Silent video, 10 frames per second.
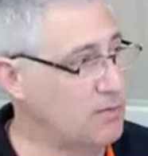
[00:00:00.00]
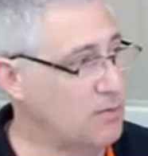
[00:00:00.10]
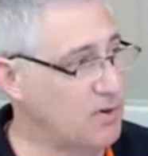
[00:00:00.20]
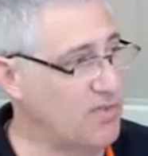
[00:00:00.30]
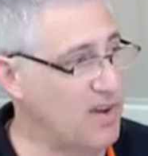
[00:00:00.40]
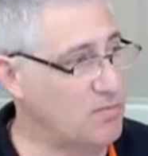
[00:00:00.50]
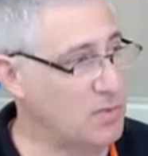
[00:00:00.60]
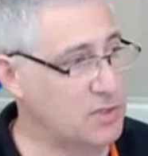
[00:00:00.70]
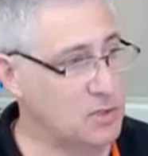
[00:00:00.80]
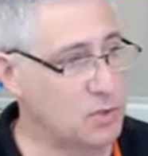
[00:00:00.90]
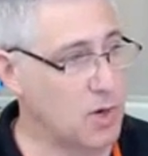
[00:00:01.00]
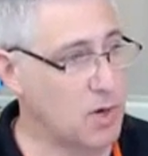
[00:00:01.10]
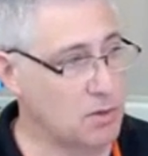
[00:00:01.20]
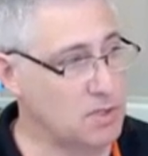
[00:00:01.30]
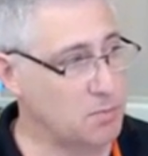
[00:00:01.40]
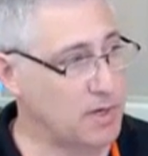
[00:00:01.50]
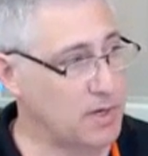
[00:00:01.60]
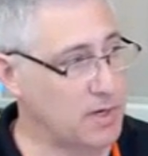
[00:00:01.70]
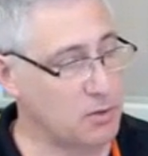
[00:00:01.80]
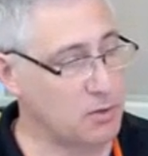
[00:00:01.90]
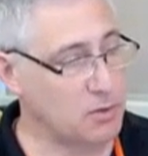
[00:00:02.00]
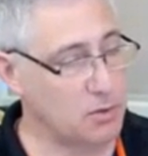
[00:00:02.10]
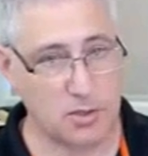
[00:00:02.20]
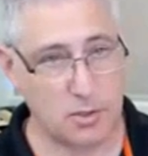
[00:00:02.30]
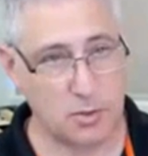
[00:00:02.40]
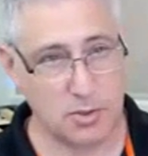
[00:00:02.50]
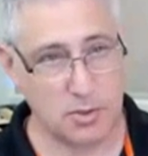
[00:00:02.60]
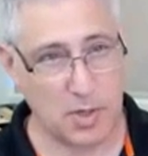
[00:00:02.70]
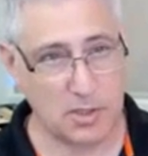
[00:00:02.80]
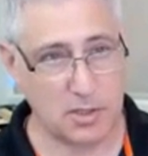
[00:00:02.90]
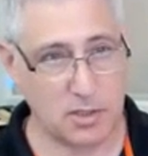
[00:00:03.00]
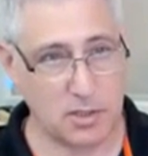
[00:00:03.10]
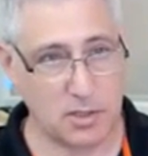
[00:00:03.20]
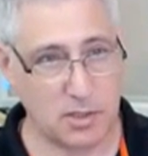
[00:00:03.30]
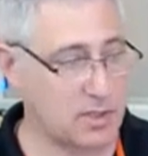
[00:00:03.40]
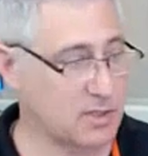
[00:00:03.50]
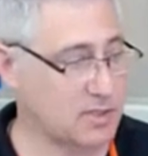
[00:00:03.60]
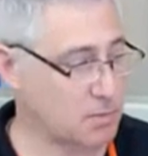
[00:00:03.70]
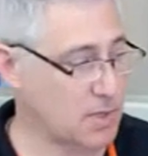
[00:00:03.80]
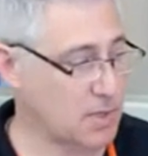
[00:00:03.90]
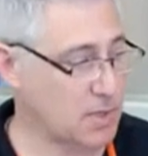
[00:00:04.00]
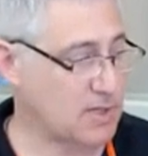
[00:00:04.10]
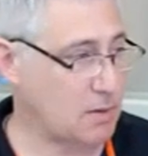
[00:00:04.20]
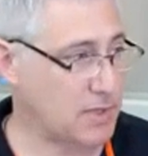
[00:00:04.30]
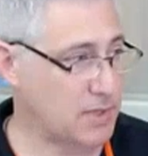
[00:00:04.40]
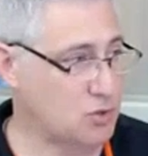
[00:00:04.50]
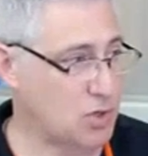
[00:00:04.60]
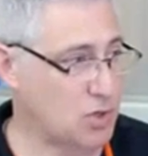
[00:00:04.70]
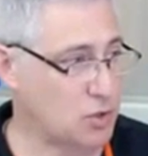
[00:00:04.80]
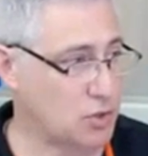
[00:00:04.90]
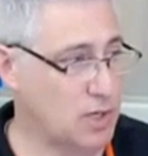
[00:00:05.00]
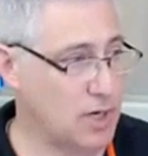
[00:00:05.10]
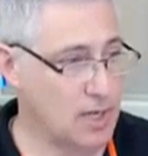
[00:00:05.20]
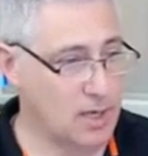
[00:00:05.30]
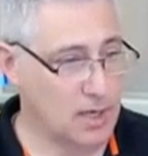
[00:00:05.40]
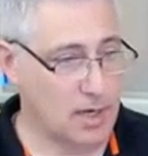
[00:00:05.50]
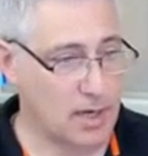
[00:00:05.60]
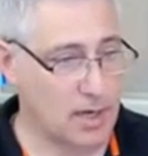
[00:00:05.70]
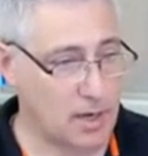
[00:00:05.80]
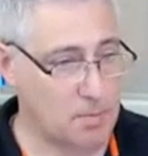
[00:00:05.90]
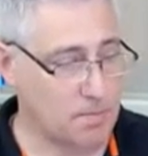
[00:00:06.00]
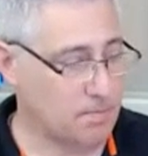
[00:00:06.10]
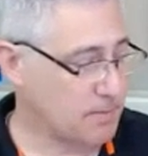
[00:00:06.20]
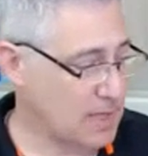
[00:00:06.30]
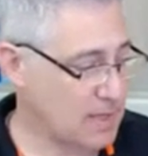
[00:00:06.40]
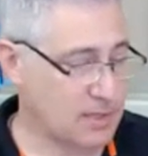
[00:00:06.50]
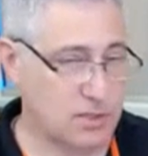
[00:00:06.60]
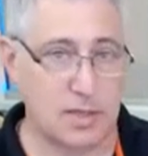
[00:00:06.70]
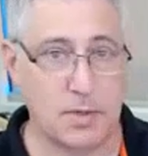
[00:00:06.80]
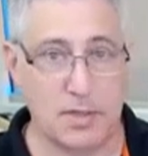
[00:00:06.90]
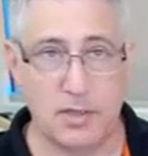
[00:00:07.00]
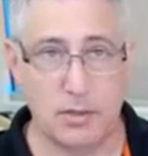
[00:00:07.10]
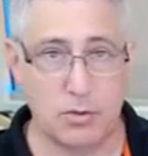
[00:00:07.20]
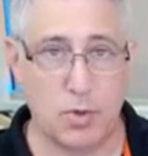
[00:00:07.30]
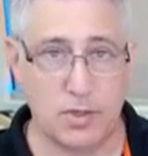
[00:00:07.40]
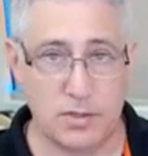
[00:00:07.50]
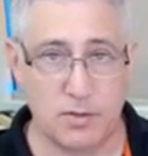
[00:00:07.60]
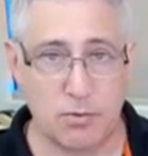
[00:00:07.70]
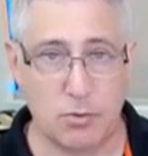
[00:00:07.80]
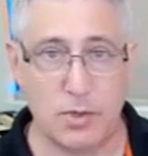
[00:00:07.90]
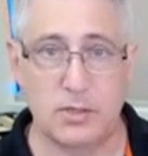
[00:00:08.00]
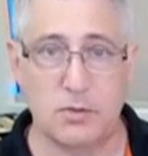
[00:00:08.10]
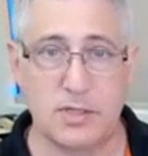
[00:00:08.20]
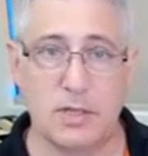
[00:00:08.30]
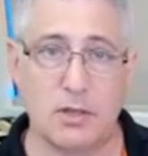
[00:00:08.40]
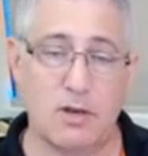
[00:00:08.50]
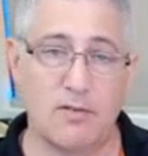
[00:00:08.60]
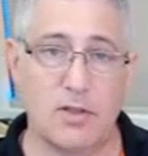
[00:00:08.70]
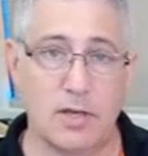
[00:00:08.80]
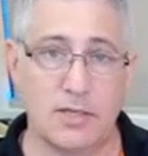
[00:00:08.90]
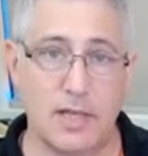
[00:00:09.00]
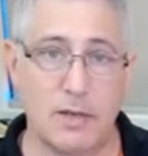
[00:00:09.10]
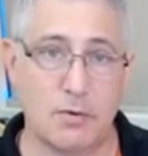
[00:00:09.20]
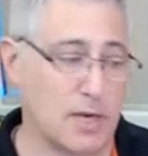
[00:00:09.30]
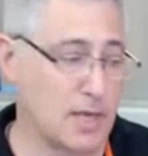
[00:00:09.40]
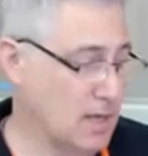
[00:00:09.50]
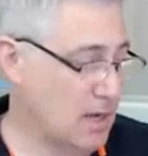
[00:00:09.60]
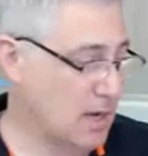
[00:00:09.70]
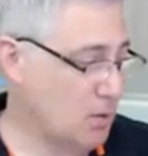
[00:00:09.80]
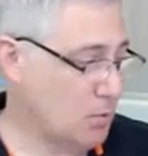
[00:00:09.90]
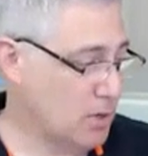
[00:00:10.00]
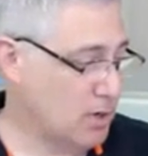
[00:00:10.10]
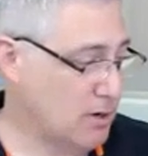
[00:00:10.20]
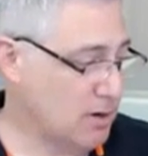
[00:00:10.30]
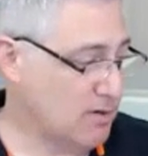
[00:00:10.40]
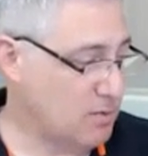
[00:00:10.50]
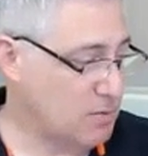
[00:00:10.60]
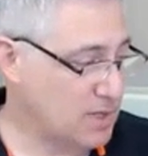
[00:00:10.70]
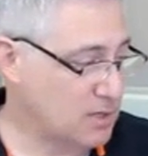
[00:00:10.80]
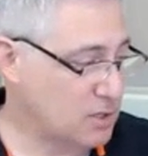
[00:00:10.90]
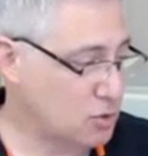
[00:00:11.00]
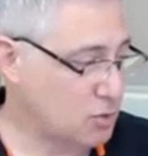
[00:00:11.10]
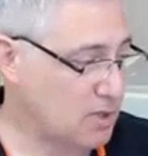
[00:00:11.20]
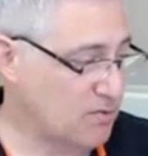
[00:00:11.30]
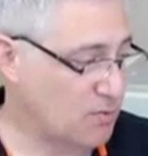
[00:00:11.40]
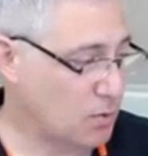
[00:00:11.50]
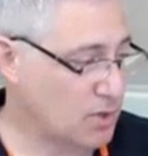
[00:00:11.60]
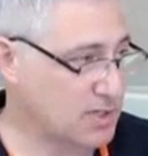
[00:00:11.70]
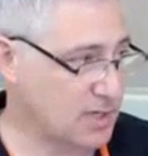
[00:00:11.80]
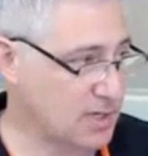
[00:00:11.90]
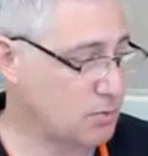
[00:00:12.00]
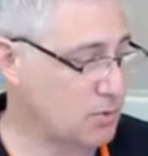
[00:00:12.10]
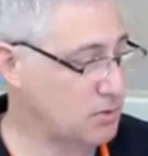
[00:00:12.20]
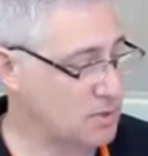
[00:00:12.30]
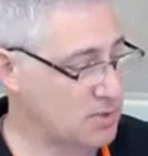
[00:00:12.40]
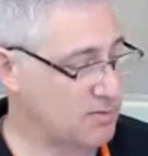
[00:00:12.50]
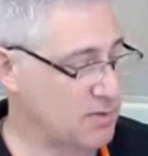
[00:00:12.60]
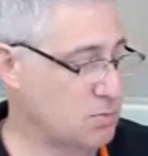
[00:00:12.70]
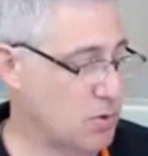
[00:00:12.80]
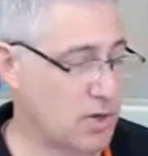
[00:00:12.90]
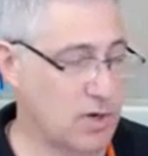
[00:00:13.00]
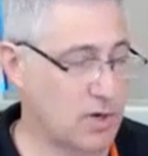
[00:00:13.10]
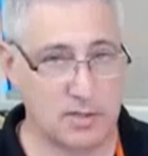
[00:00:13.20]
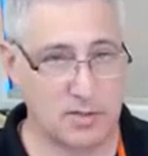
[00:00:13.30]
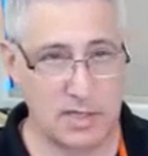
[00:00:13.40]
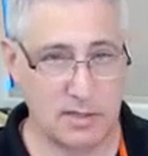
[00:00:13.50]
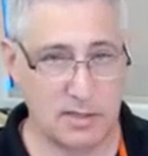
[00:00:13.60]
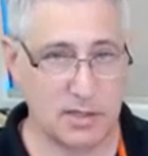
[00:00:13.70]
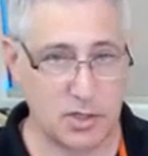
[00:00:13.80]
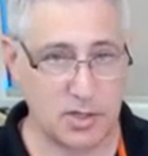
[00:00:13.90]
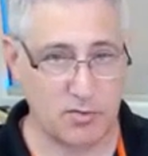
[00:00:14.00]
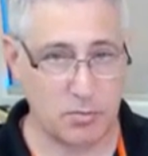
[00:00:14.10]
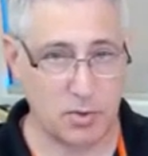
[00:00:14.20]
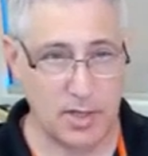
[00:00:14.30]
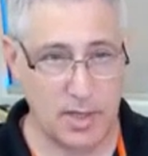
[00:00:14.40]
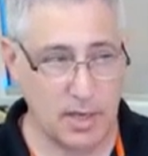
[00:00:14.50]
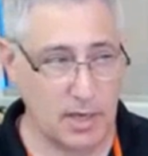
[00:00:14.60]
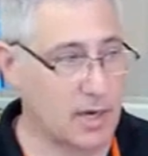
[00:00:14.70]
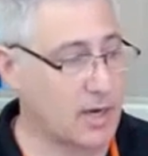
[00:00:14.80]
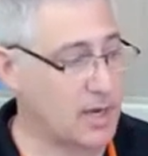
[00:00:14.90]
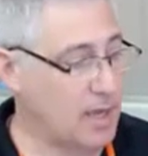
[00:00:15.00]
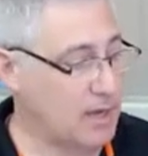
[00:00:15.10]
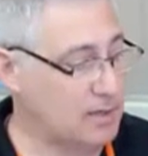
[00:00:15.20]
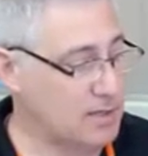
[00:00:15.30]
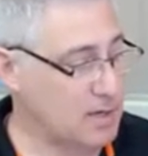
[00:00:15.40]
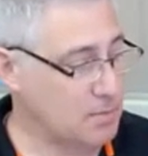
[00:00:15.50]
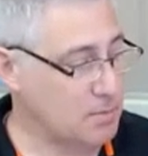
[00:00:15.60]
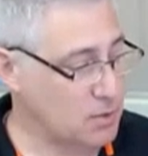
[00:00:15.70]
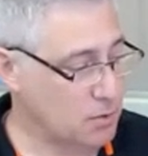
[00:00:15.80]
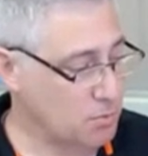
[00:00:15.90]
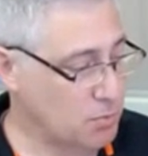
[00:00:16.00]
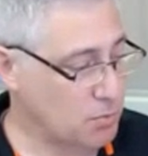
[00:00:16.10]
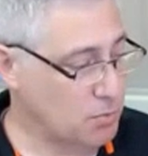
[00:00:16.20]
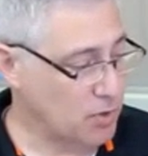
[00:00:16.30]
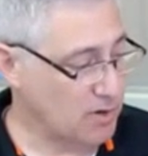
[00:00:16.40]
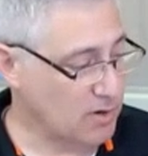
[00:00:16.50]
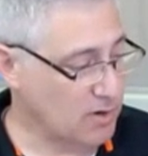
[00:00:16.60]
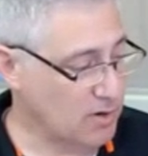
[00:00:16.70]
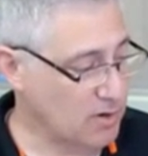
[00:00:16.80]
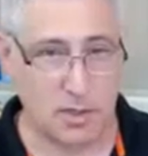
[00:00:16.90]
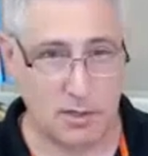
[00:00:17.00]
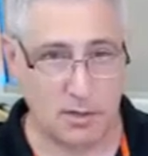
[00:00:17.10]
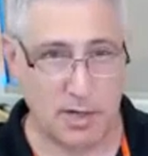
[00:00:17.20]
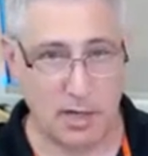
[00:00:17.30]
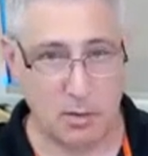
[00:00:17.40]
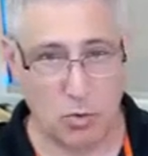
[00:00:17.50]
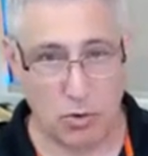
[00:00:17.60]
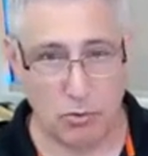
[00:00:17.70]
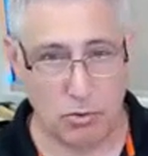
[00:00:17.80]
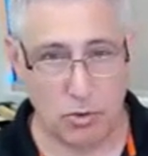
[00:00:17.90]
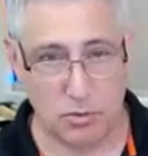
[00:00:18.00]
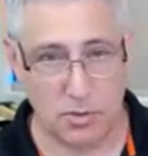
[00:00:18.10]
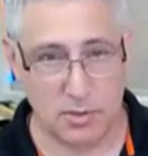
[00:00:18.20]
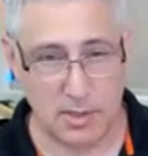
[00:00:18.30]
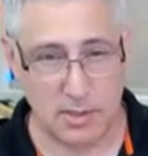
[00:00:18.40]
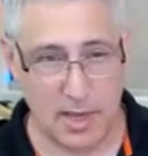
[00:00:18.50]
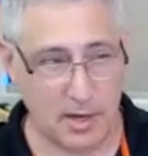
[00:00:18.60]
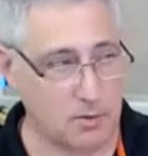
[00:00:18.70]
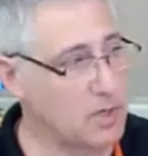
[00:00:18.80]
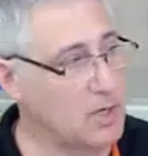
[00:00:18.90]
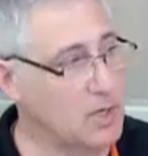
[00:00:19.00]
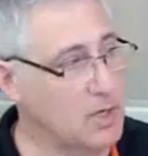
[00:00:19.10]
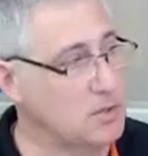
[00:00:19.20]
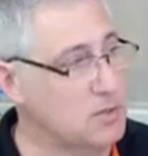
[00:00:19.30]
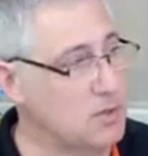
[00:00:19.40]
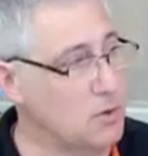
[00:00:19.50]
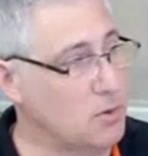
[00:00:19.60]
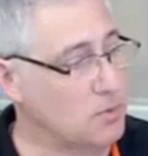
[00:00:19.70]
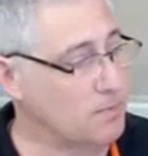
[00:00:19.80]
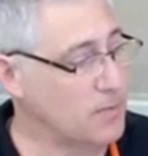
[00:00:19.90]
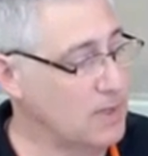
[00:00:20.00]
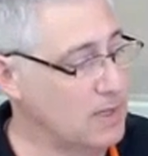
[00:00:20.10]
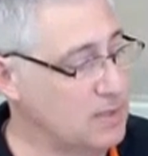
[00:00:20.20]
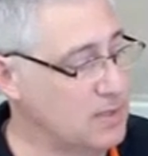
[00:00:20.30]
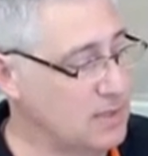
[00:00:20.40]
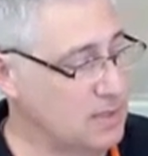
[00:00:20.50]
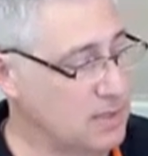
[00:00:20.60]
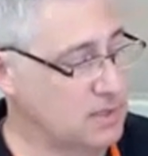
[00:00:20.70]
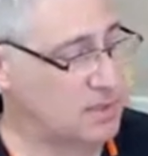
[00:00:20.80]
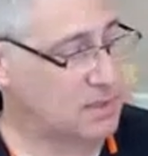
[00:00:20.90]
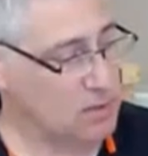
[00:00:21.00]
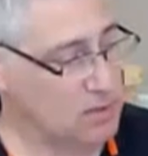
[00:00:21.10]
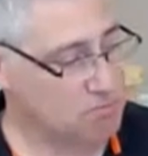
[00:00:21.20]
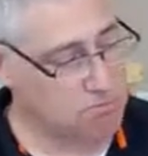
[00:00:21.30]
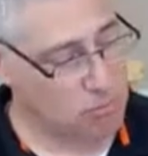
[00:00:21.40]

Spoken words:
45 minutes to 2 hours, depending on who you talk to, is budgeted to building some kind of a template structure that's typically used once and thrown away. So there's a lot of lost labor. We're hearing from the industry that 4 to 6 reuses of this product is easily achievable, and some guys who are putting formal release on it are getting more uses than that. So it's